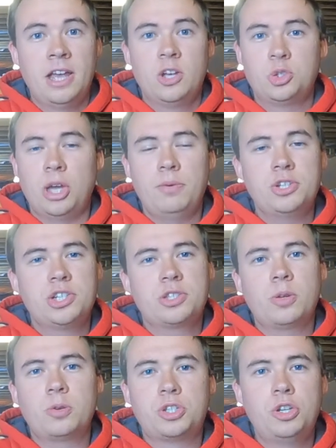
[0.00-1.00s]
So I would
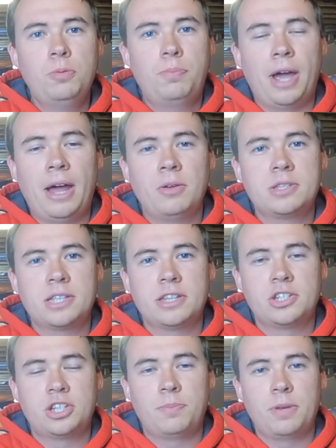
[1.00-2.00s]
just throw 2 pounds in
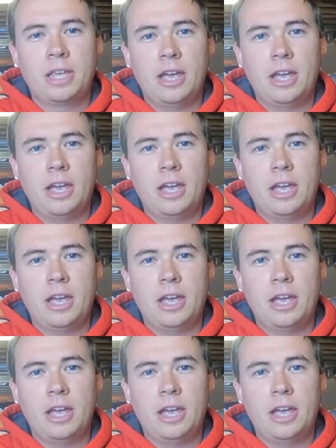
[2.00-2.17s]
the shipping